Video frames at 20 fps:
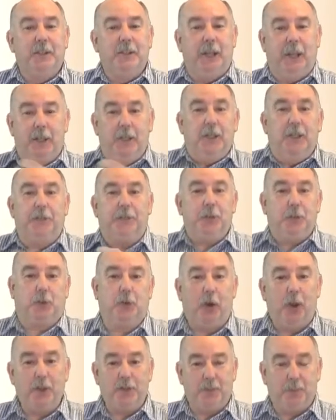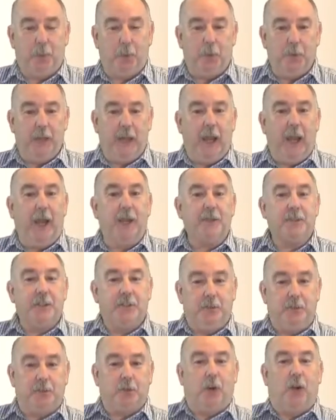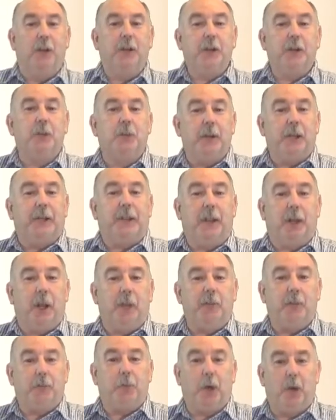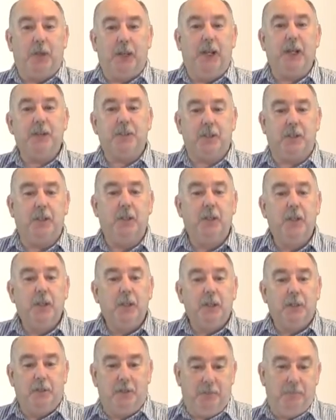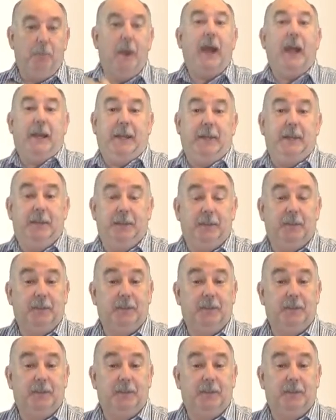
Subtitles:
Now, if you try and support the arch and you try and correct that overpronation, you may